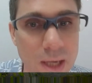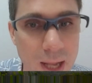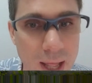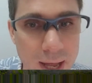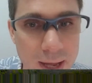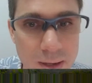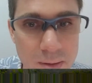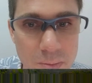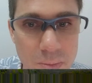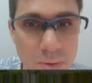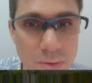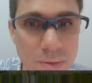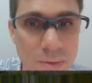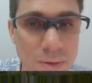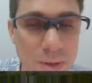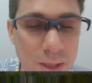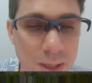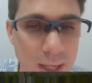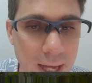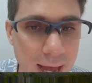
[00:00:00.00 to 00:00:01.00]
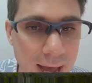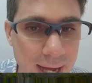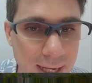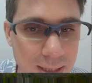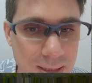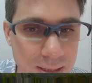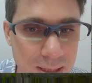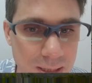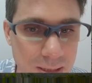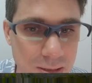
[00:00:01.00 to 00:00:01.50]
So
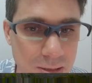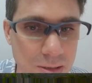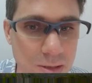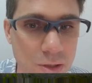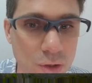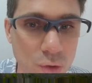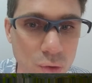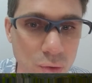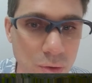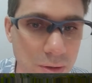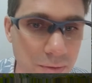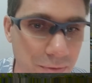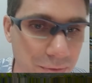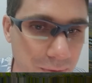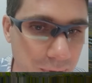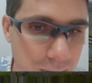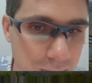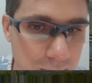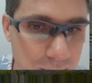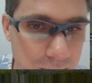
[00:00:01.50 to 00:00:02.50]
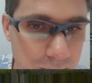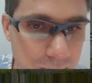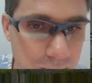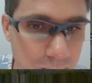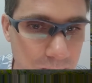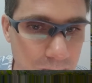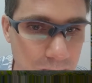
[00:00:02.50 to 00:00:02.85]
this means that